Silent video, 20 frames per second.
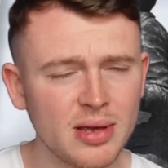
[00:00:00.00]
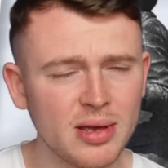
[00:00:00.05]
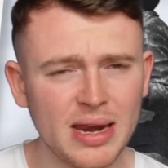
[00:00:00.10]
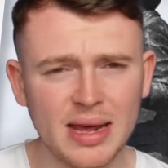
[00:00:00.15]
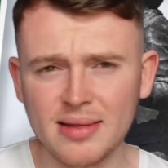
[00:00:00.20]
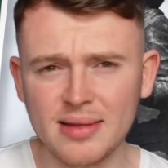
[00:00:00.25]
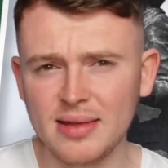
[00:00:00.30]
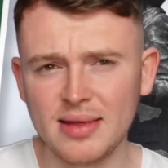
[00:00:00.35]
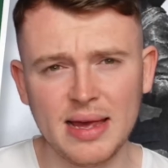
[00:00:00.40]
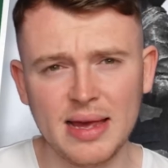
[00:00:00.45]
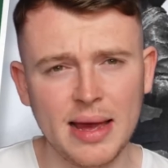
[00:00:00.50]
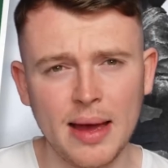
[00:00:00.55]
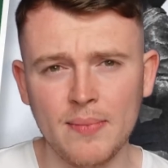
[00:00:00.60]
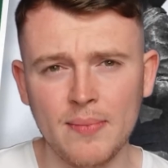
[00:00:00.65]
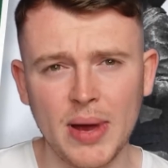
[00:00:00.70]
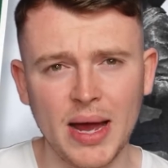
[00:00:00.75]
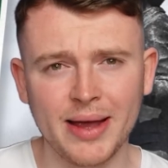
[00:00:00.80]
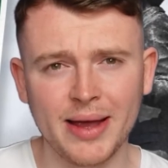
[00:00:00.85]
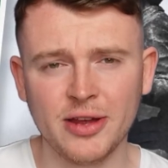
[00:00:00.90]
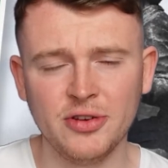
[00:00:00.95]
Great to see
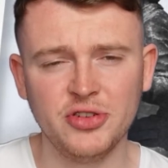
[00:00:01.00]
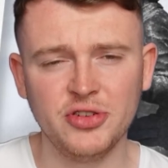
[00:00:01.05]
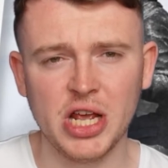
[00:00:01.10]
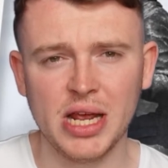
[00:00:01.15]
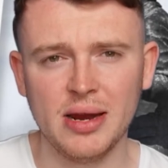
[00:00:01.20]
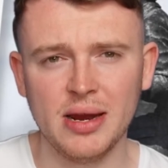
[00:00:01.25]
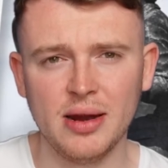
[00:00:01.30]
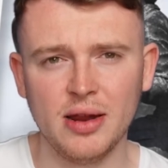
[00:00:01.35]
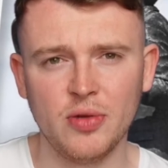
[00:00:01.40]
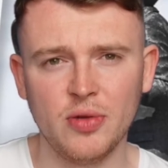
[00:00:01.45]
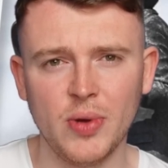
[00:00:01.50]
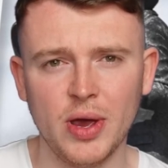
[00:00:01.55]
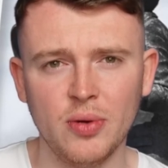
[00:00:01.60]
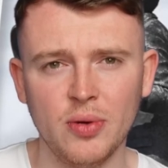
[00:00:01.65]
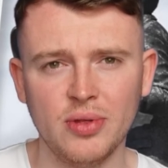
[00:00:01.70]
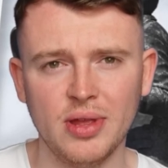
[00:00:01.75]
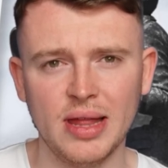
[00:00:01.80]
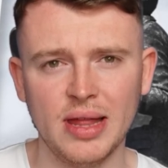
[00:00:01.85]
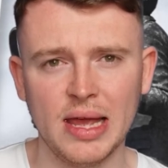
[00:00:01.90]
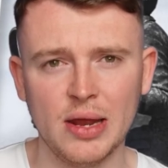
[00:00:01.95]
him back in training as
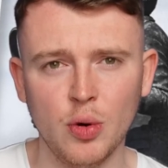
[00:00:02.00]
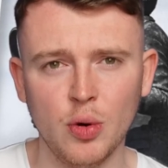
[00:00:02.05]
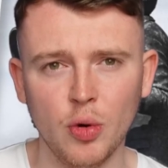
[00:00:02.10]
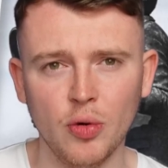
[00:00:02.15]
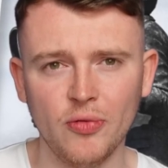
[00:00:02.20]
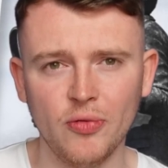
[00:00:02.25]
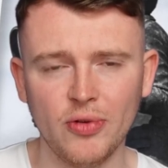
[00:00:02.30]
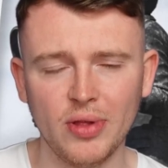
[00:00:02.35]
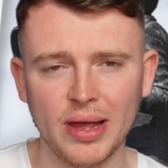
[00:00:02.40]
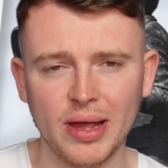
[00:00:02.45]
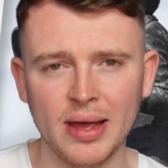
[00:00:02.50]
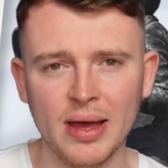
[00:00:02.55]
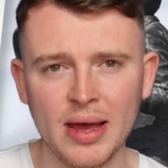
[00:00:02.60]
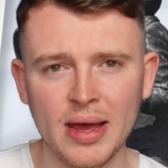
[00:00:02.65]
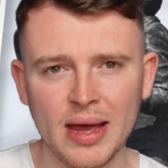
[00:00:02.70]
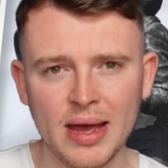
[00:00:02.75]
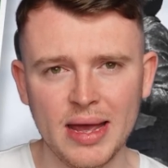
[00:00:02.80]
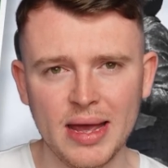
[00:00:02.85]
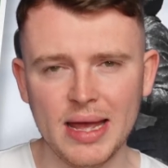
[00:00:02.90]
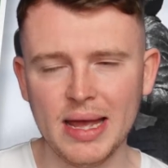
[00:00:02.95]
well today, and hopefully
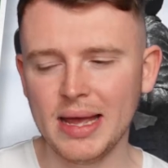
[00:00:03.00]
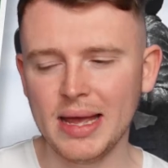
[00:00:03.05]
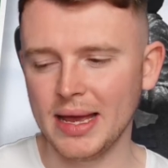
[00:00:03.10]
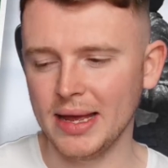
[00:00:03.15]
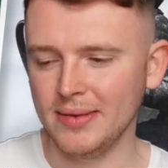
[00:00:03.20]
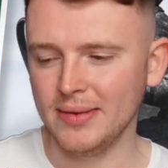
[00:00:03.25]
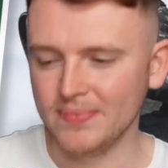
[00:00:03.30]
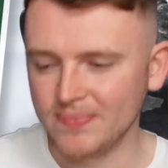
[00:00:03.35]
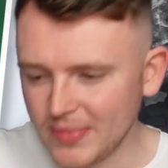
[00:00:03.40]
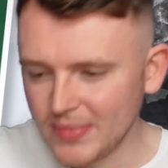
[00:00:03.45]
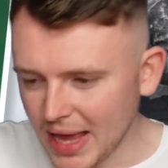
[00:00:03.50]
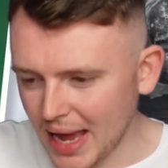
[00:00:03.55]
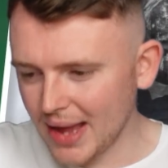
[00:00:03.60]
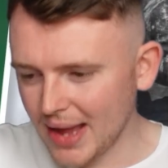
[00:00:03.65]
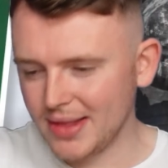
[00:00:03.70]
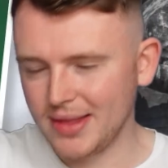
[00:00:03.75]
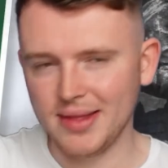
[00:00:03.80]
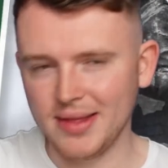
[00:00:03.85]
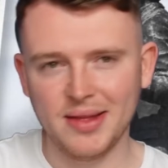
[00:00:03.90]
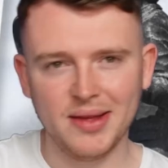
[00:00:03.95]
he can
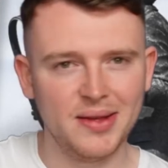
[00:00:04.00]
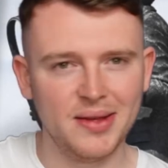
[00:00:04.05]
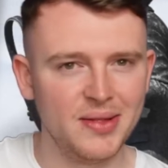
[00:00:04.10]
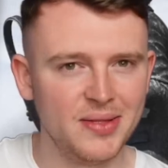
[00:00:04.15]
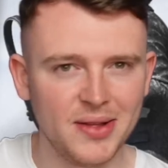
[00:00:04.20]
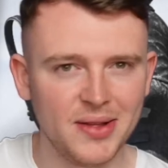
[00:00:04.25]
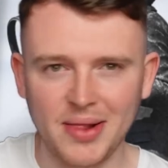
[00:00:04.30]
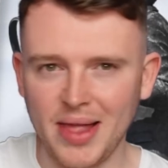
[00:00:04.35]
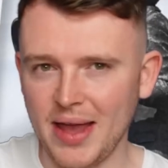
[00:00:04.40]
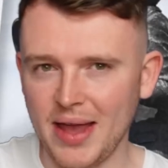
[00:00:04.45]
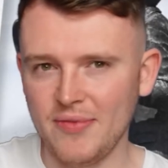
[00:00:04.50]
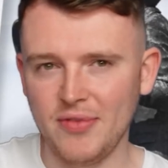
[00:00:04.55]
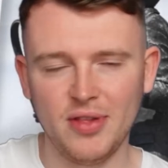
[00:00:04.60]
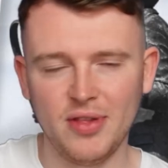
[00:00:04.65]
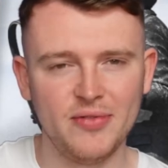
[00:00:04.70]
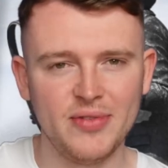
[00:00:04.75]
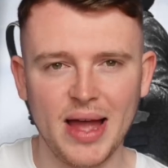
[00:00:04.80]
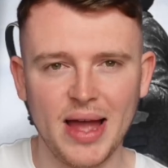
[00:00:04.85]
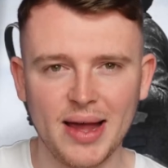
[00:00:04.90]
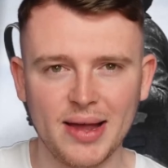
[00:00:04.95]
get to the
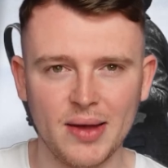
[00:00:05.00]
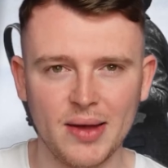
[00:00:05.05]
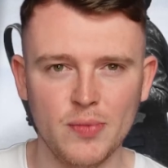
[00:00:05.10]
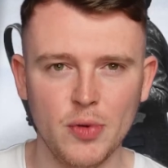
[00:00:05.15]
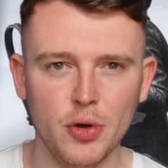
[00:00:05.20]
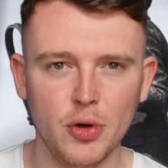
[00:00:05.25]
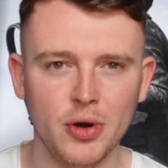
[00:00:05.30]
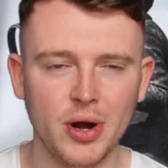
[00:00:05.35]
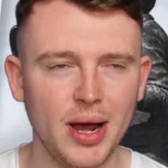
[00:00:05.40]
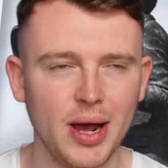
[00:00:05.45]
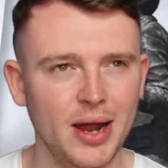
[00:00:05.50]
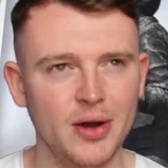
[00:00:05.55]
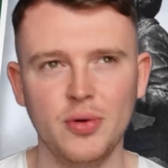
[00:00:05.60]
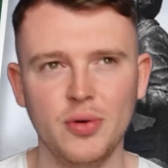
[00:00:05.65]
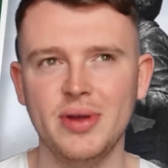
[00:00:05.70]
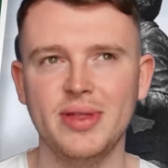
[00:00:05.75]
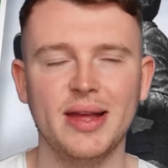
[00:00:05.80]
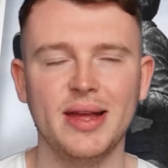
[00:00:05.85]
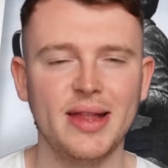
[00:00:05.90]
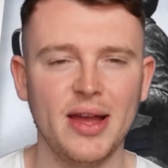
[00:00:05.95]
level of Nakamura. I
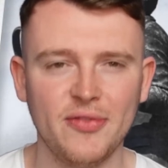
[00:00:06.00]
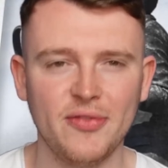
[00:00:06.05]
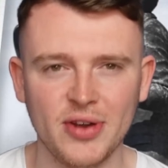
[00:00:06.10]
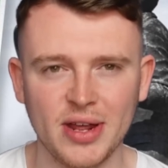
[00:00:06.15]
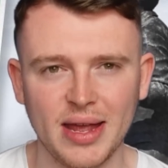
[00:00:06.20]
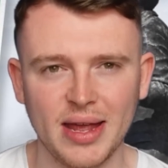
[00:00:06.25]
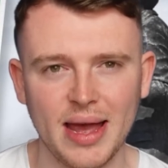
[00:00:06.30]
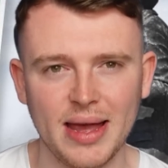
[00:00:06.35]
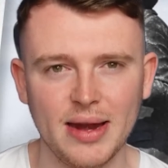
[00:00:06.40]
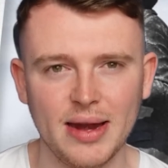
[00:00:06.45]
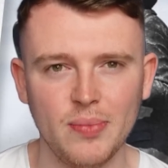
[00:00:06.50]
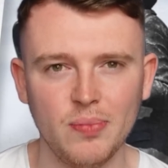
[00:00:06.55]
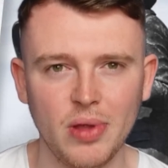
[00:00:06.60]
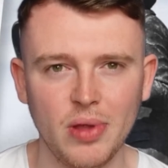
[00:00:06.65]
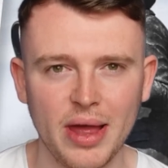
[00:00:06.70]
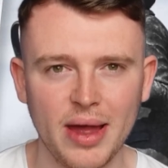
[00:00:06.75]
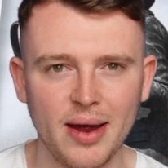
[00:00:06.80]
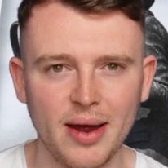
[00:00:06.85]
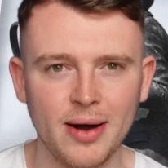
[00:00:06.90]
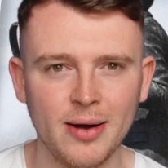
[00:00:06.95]
know he's a different kind of
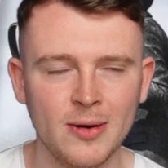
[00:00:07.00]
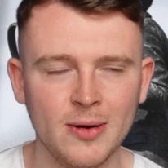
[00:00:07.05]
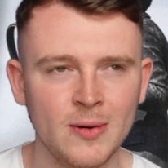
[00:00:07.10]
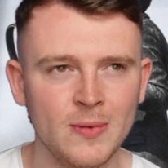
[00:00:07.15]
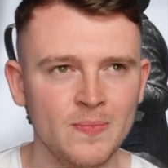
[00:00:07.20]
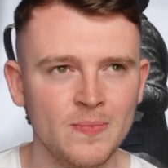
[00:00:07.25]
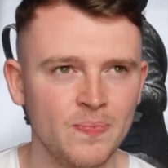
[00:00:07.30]
player,